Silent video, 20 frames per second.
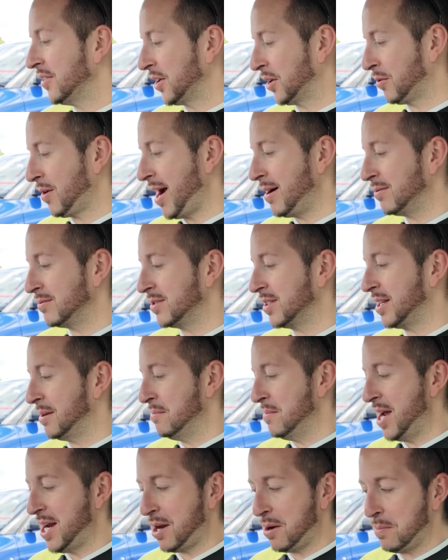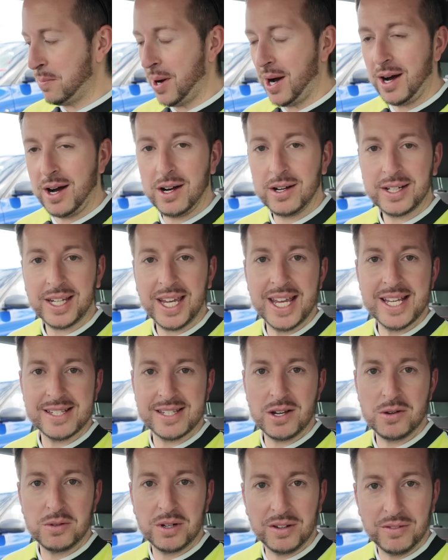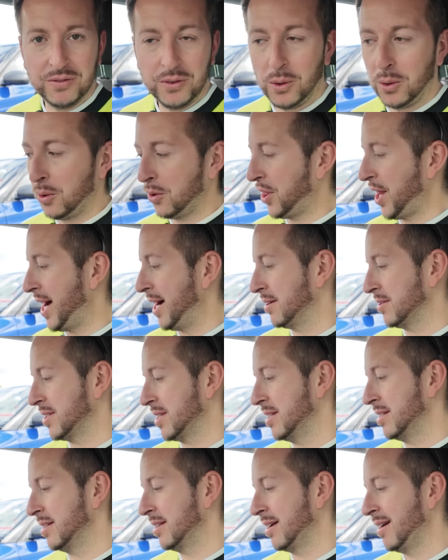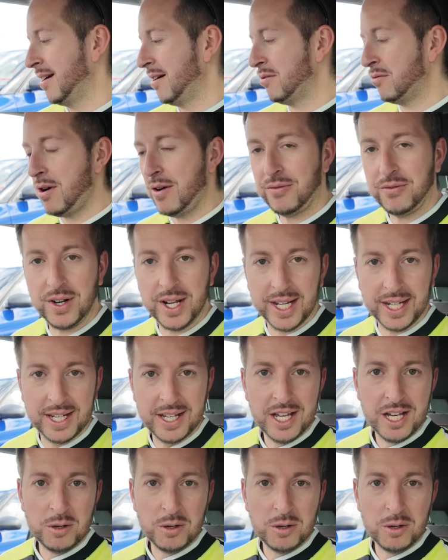The ground, Meadow Park, is only 4,000, roughly,